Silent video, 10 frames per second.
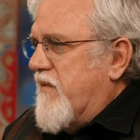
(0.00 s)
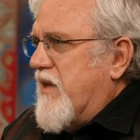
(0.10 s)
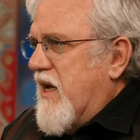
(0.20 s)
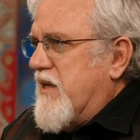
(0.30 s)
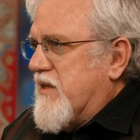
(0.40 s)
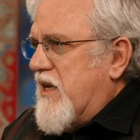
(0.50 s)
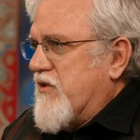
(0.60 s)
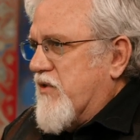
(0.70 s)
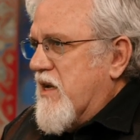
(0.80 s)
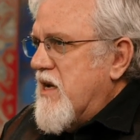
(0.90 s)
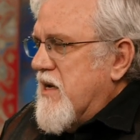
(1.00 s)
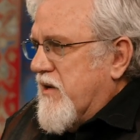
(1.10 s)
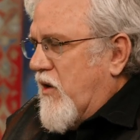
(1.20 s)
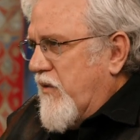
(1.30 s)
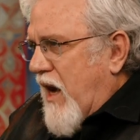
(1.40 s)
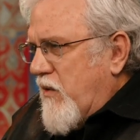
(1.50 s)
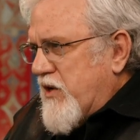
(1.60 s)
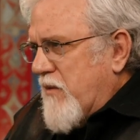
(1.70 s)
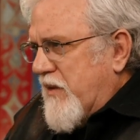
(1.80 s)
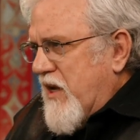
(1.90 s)
of the 8th century. Now we're
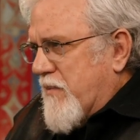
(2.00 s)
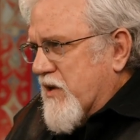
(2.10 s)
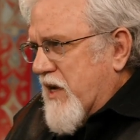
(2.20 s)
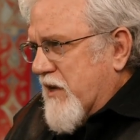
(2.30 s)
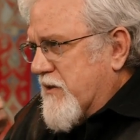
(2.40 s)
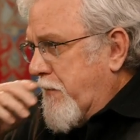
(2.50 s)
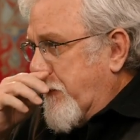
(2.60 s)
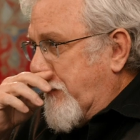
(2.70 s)
talking about the upper text.